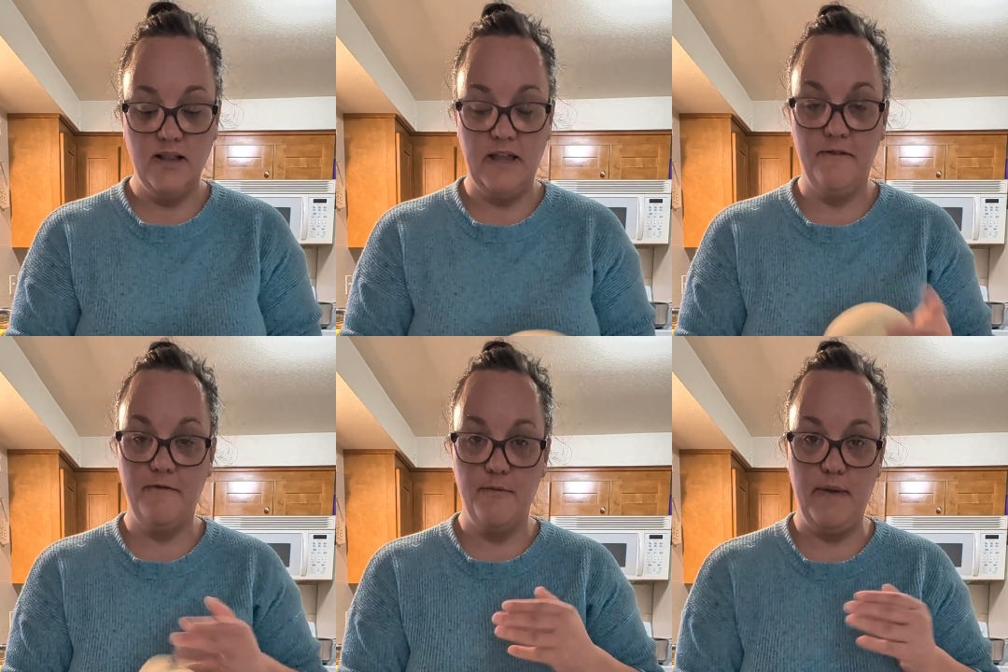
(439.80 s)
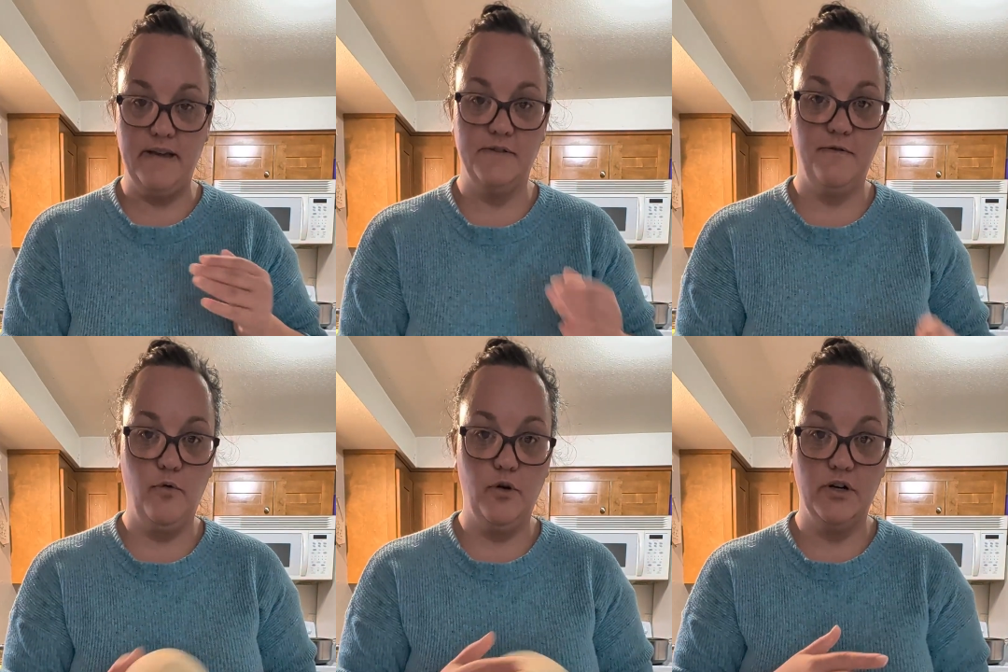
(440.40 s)
let it
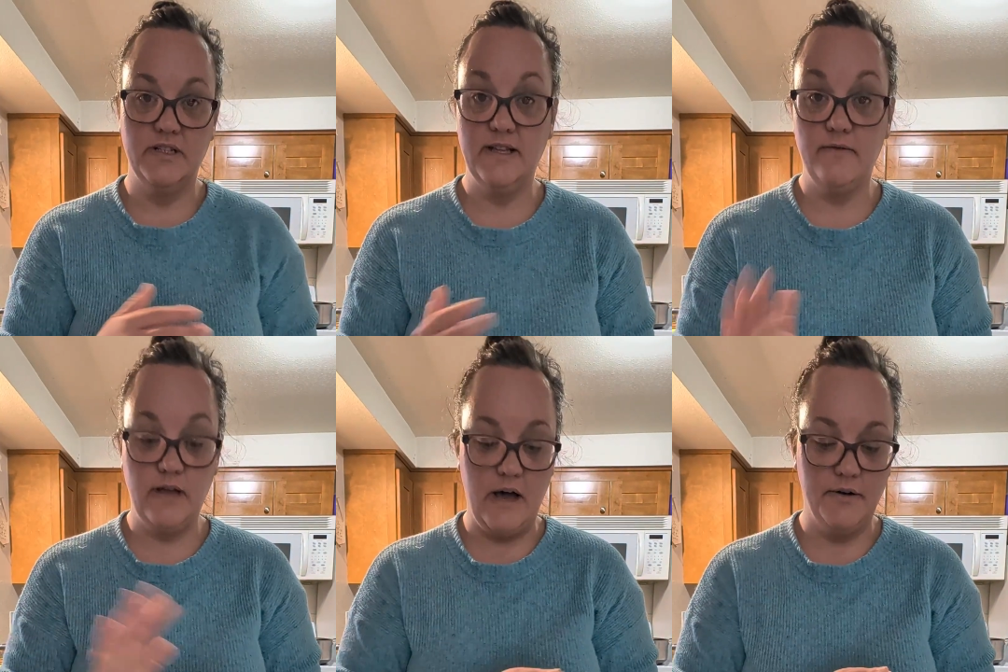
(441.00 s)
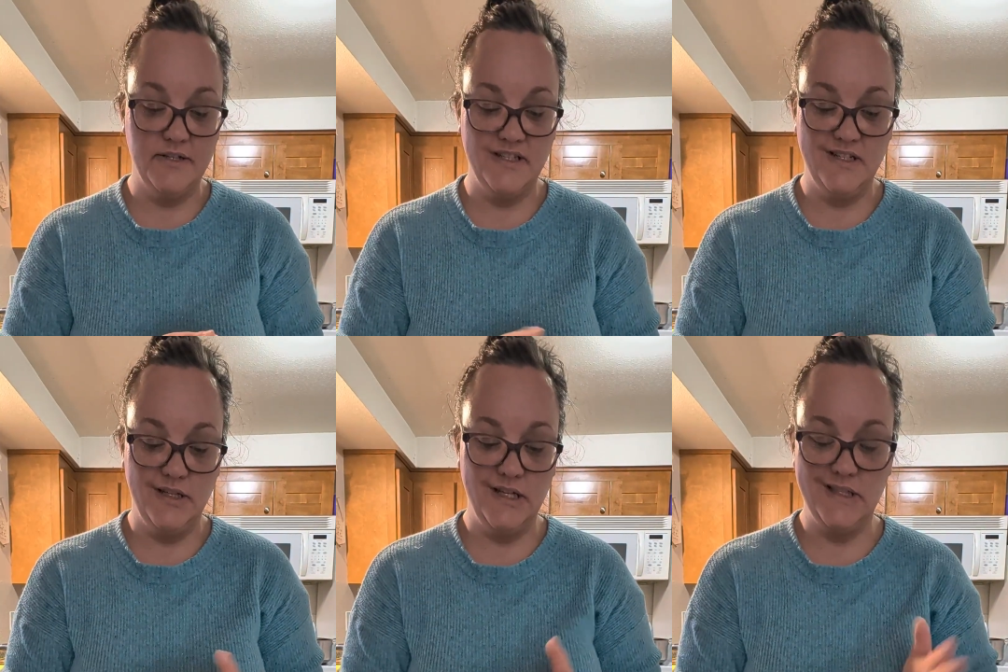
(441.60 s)
ferment for several
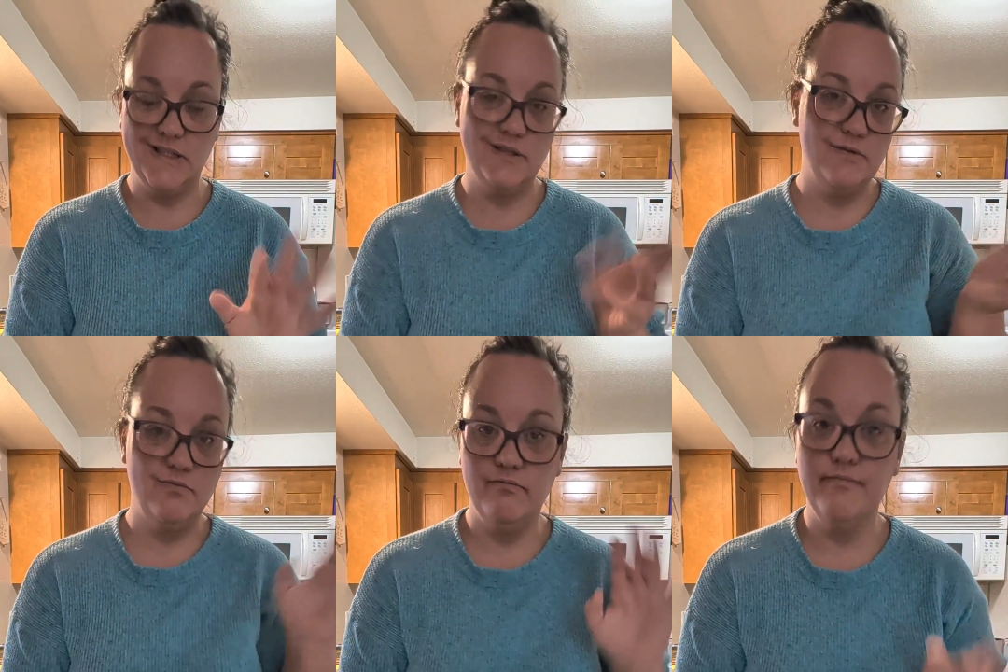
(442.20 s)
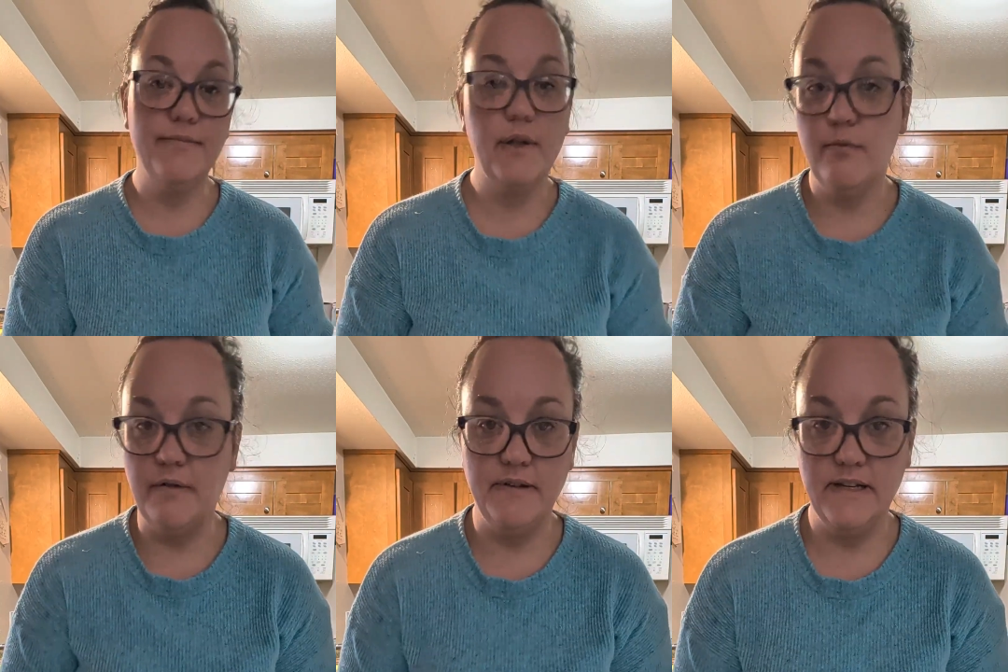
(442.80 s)
hours until it's
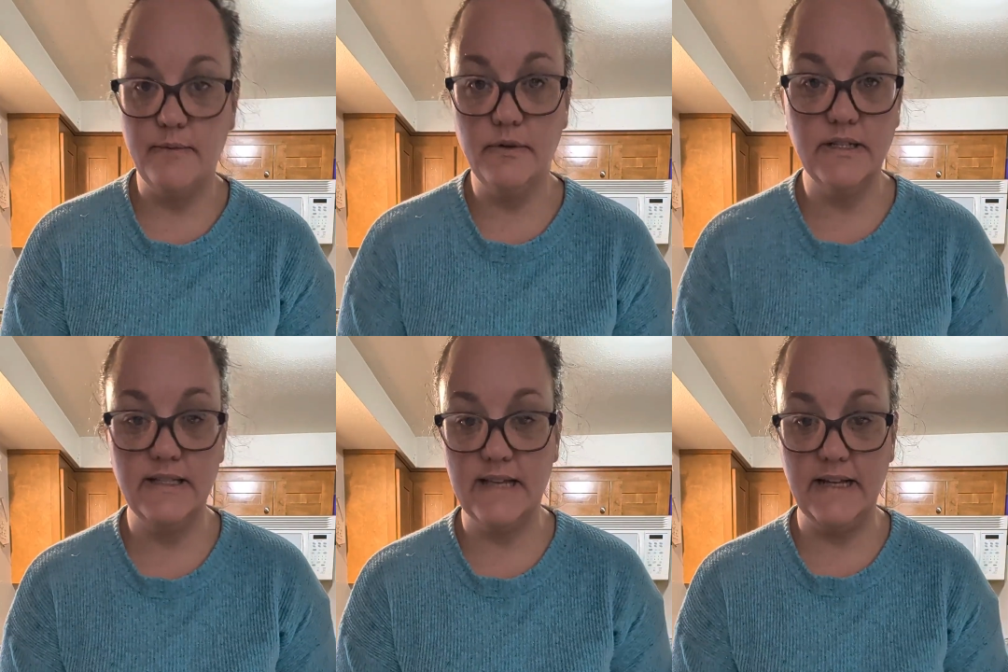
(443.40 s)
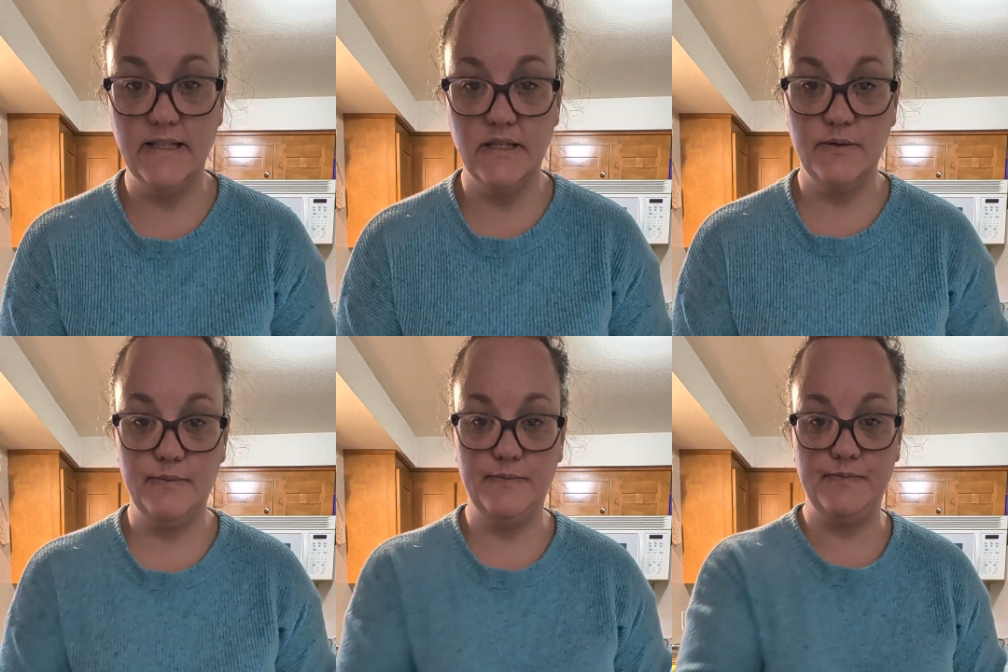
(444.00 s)
roughly doubled in
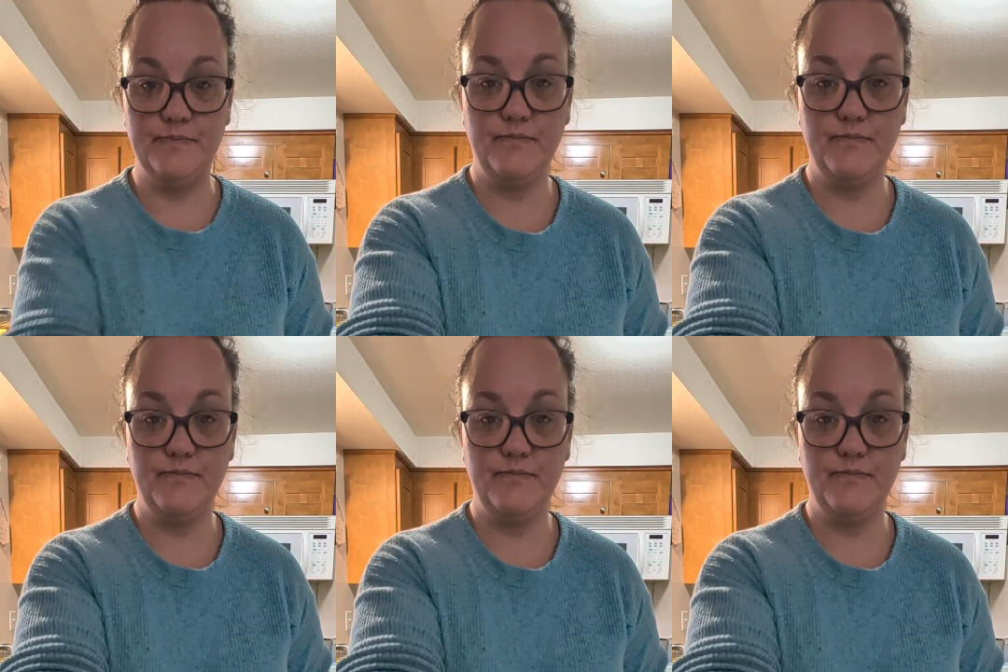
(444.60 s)
size.